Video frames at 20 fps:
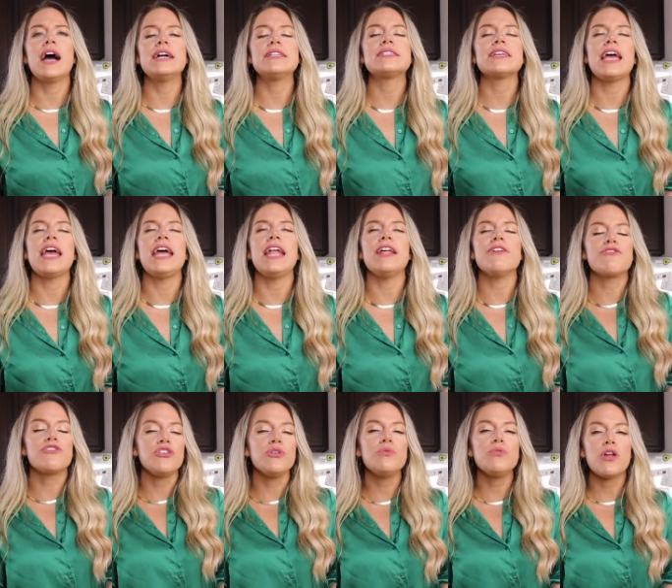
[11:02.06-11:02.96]
cuts, and
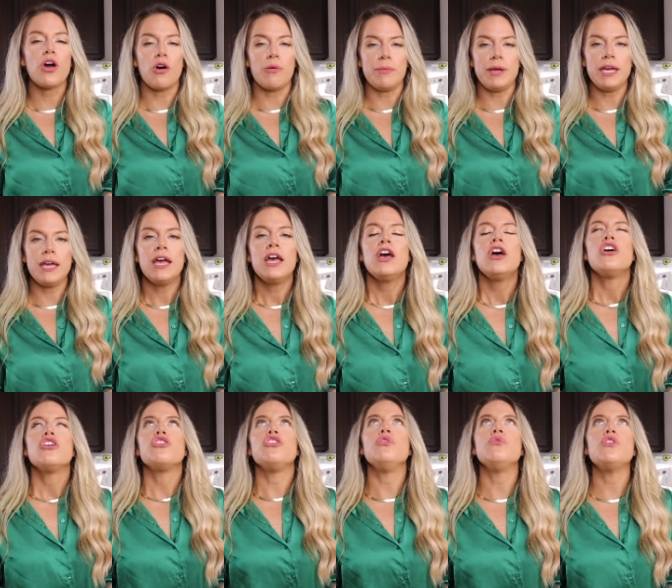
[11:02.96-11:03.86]
if you know me,
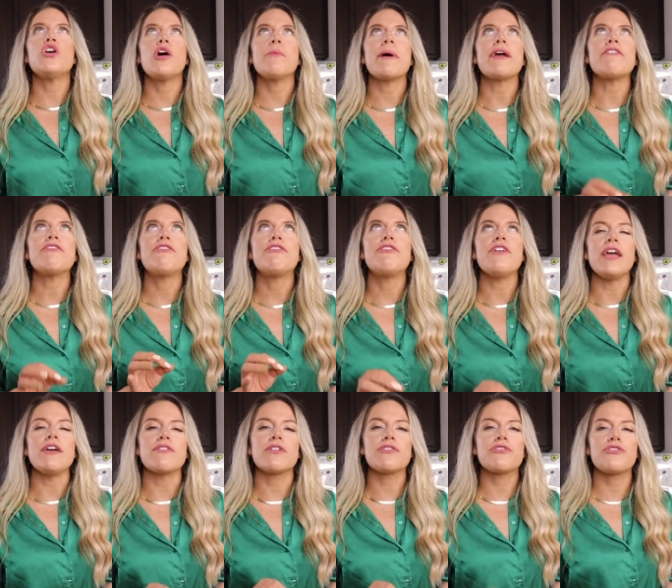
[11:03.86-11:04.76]
you know my
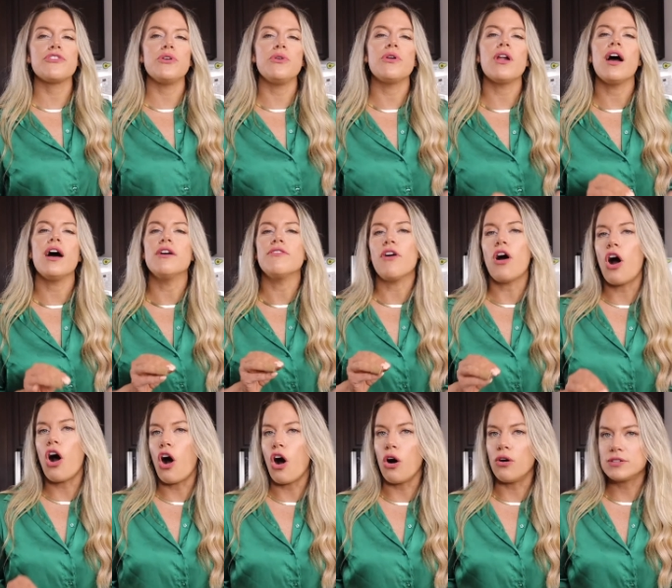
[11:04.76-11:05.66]
favorite food of
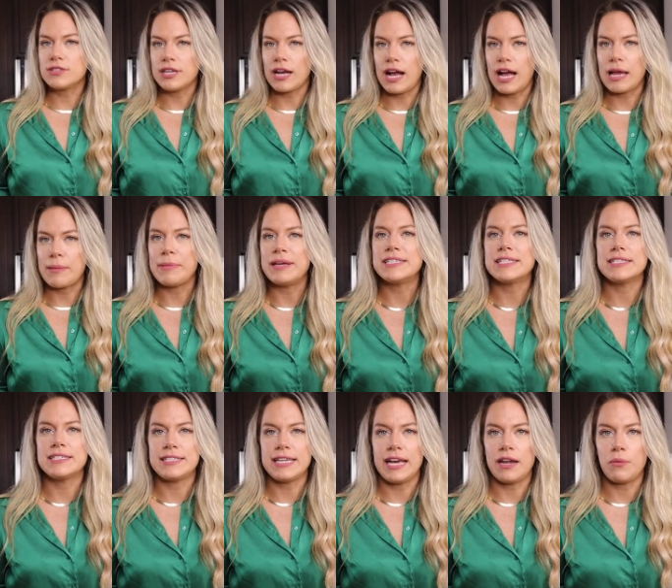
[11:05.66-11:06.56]
all time is
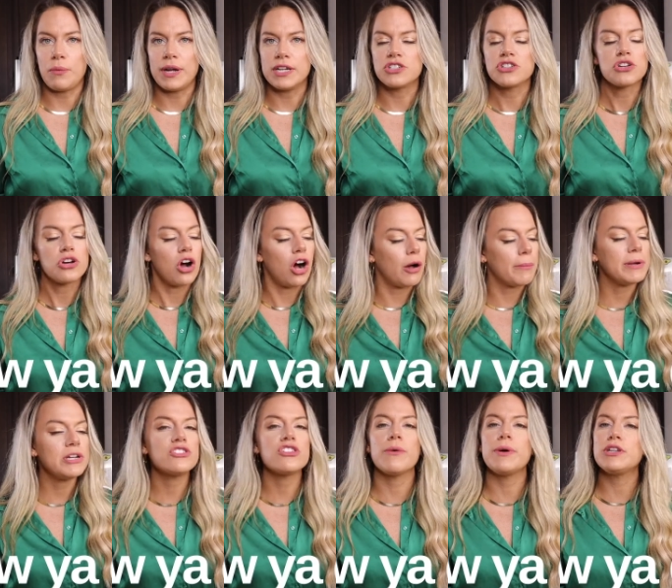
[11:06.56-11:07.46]
a sandwich. Call
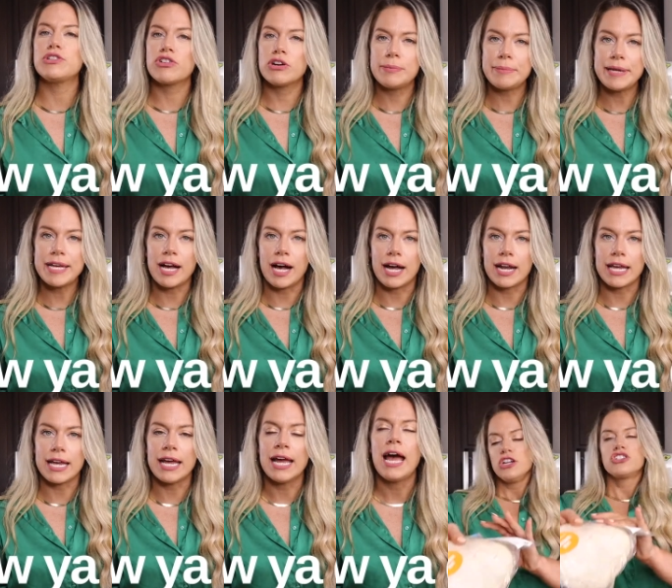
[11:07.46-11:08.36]
me Joey
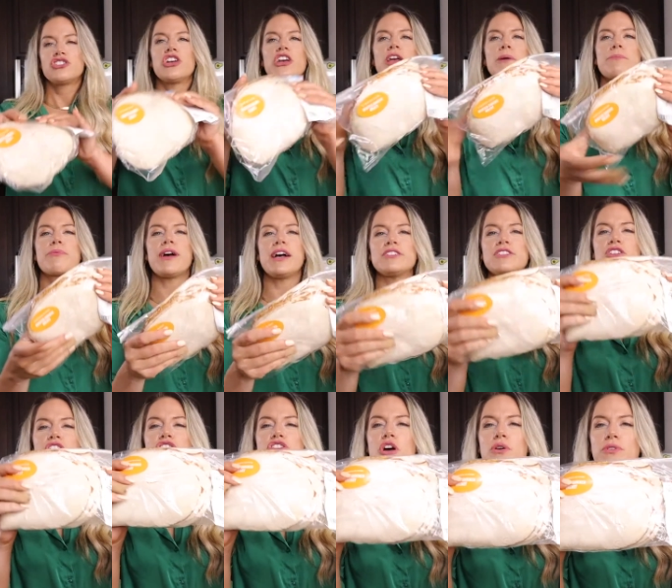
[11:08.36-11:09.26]
Tribbiani, chicken
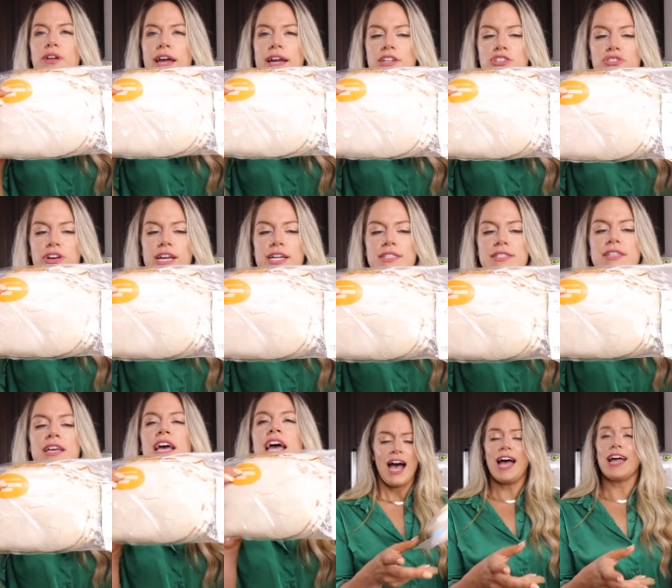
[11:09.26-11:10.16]
breast, no
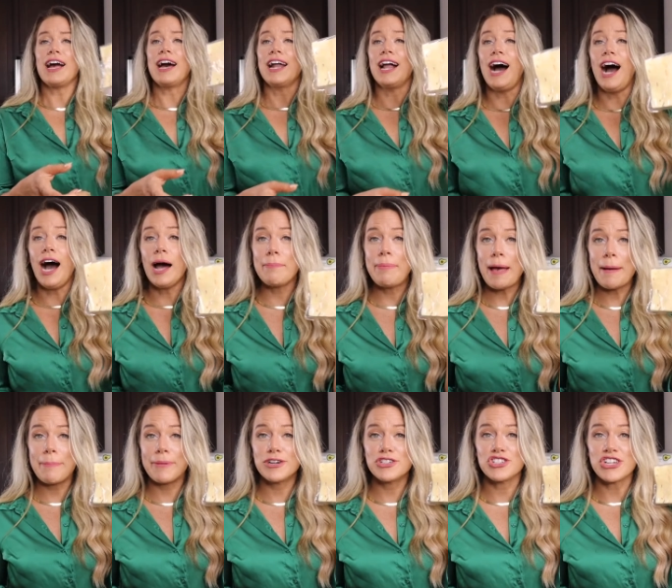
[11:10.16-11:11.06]
nitrates. I got hot
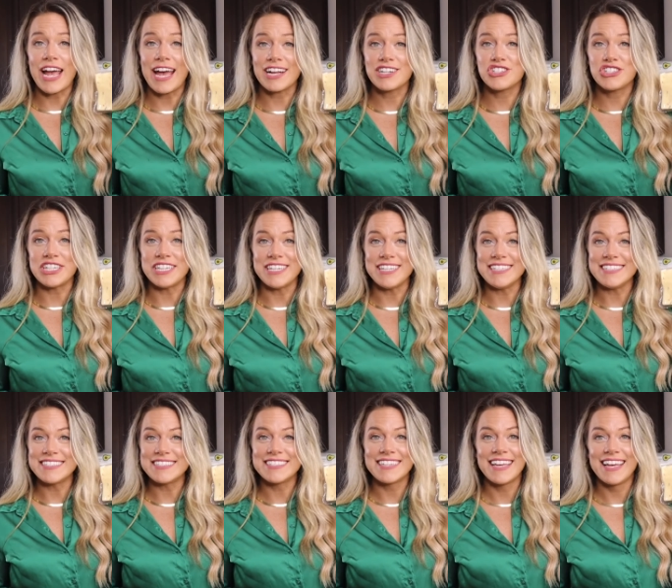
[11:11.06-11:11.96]
pepper jack
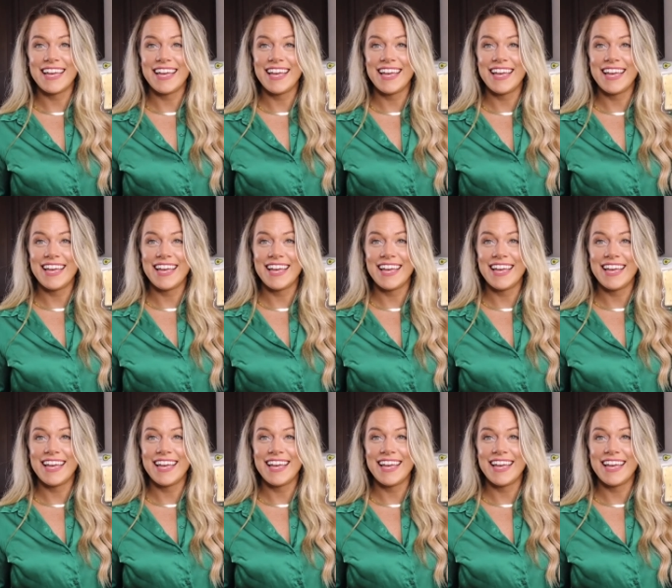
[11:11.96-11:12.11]
cheese